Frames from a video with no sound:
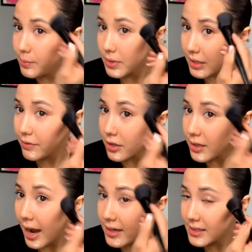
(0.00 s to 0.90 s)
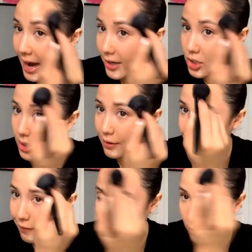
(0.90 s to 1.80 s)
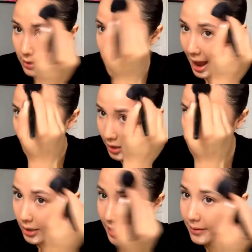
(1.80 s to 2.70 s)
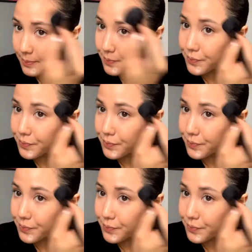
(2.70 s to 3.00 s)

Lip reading: Believe it or not, it's actually fairly accurate.